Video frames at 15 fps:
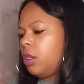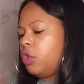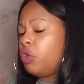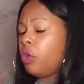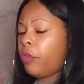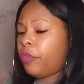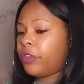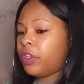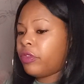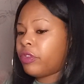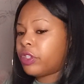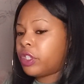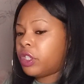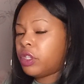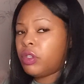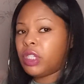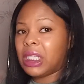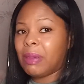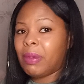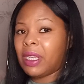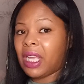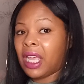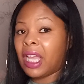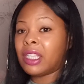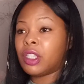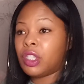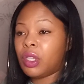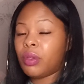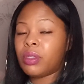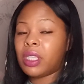You're furious too, Gemini, and
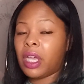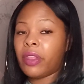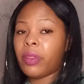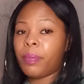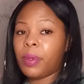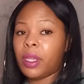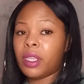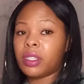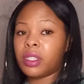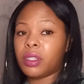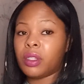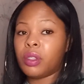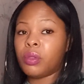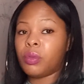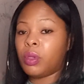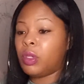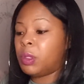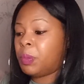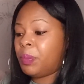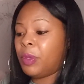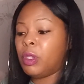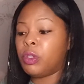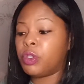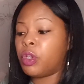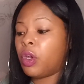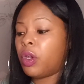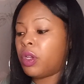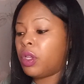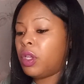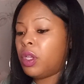so is the other person who
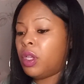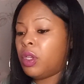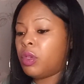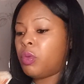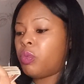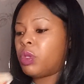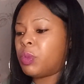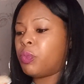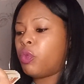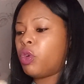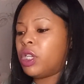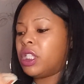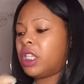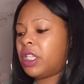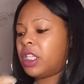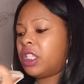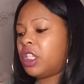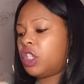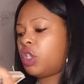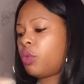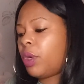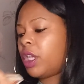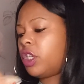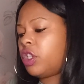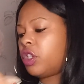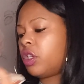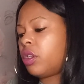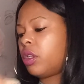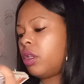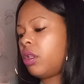was brought into the
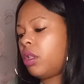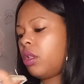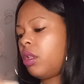situation.